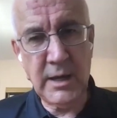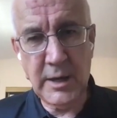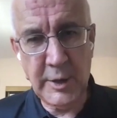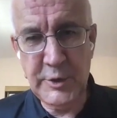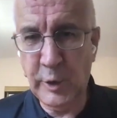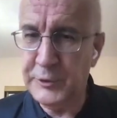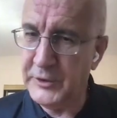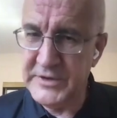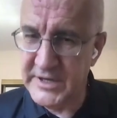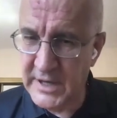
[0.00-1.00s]
a note
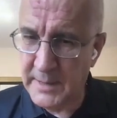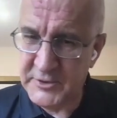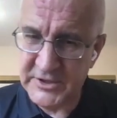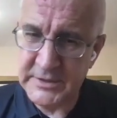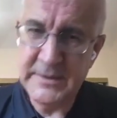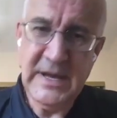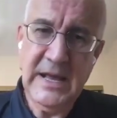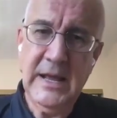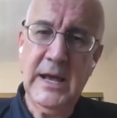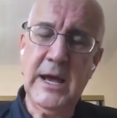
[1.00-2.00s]
on the adoption.
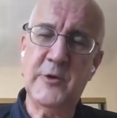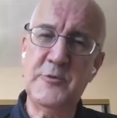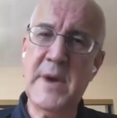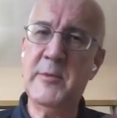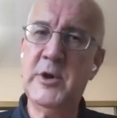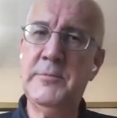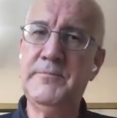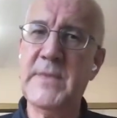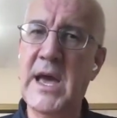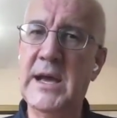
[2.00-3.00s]
Remember,
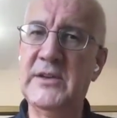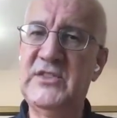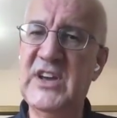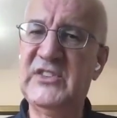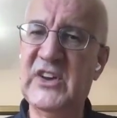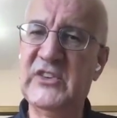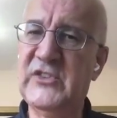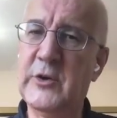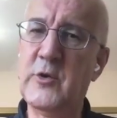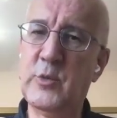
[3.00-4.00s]
CSI
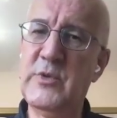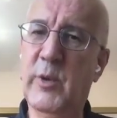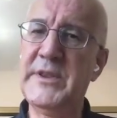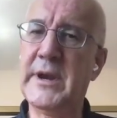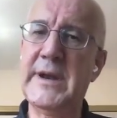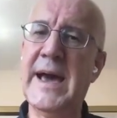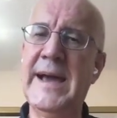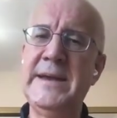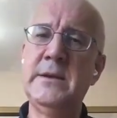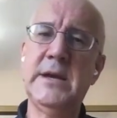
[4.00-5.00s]
started with
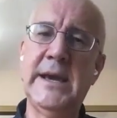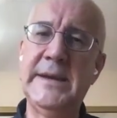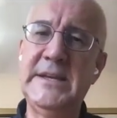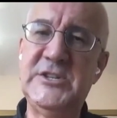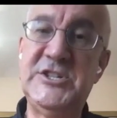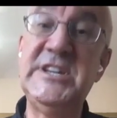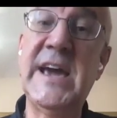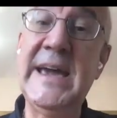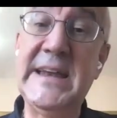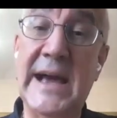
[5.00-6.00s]
1.9 and it
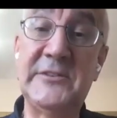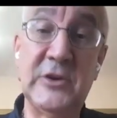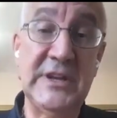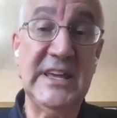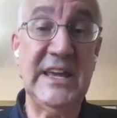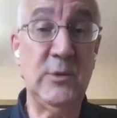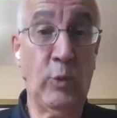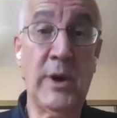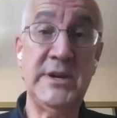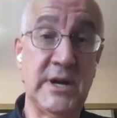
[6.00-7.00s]
GA'd actually
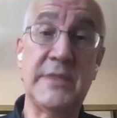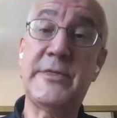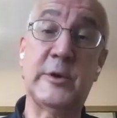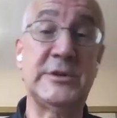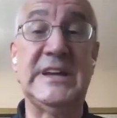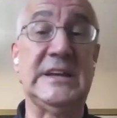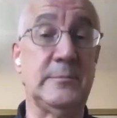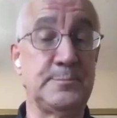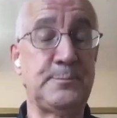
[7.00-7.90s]
in 1.13.